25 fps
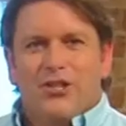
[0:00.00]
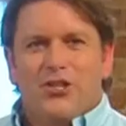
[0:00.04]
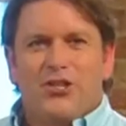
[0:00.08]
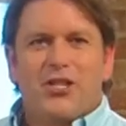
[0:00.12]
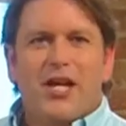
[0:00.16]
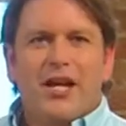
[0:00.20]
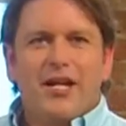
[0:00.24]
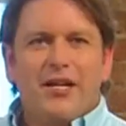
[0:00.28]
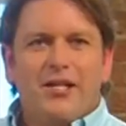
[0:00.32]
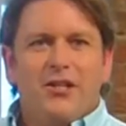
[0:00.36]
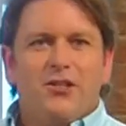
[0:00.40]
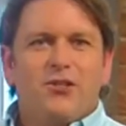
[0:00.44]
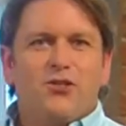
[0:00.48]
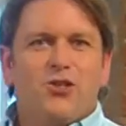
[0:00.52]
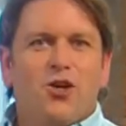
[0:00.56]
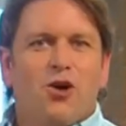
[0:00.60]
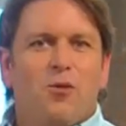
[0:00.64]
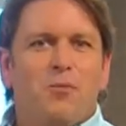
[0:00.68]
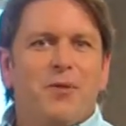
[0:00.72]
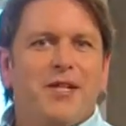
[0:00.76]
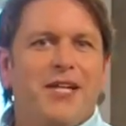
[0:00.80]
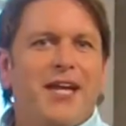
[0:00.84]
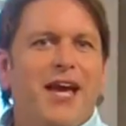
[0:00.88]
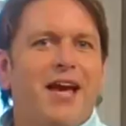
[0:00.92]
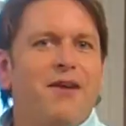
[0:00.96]
Shelley, you taught
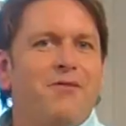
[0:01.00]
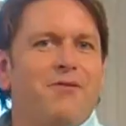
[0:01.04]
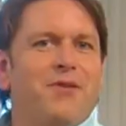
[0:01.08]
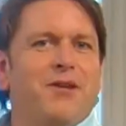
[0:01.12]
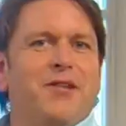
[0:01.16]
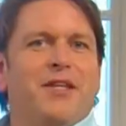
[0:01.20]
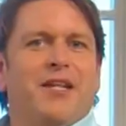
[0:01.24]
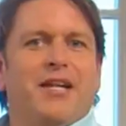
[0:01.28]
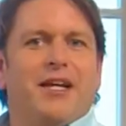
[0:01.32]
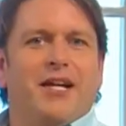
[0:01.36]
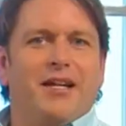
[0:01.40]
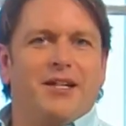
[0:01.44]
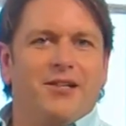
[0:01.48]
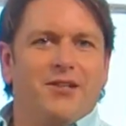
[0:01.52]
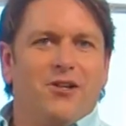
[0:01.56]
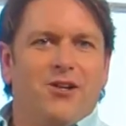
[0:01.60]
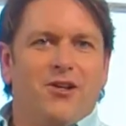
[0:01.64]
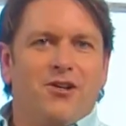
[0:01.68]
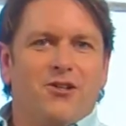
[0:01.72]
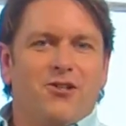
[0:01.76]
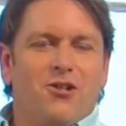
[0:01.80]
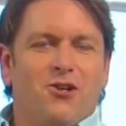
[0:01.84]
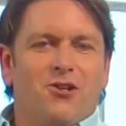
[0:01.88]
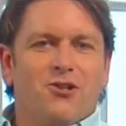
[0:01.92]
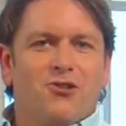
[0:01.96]
me everything I know.
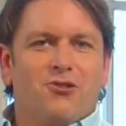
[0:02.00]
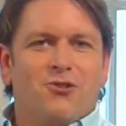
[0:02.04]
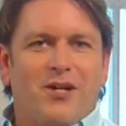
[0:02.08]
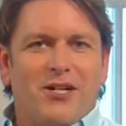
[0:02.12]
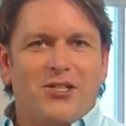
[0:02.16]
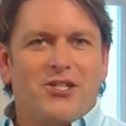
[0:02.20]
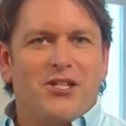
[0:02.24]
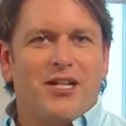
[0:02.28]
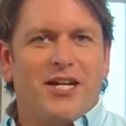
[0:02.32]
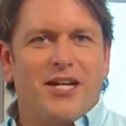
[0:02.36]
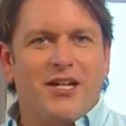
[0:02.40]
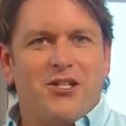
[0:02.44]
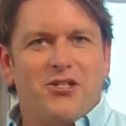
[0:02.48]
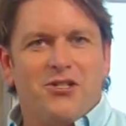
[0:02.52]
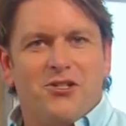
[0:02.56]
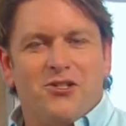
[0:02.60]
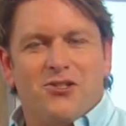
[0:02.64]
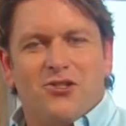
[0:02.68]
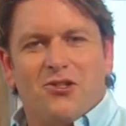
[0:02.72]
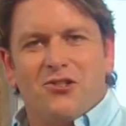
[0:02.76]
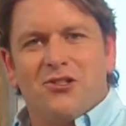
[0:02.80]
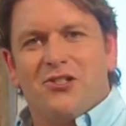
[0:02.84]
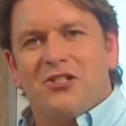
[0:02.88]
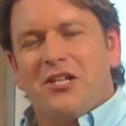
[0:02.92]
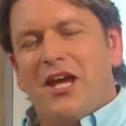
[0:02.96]
Congratulations
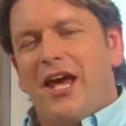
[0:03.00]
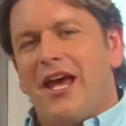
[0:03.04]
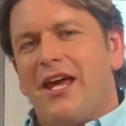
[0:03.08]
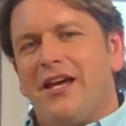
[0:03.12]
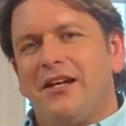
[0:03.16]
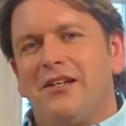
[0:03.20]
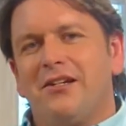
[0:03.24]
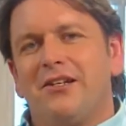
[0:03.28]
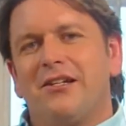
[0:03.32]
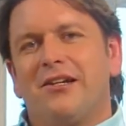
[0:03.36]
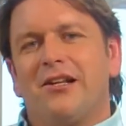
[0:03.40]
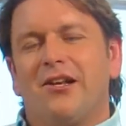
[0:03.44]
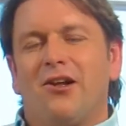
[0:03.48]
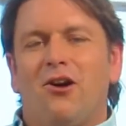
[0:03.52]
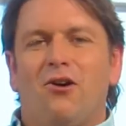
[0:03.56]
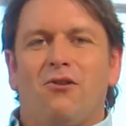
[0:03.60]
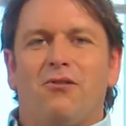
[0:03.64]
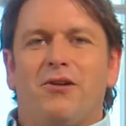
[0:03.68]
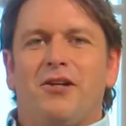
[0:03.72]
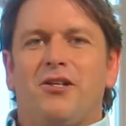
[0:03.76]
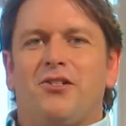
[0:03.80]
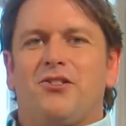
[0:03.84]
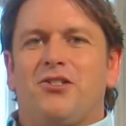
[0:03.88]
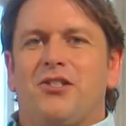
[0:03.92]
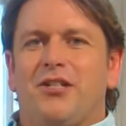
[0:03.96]
on 10
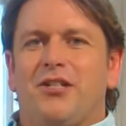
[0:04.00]
glorious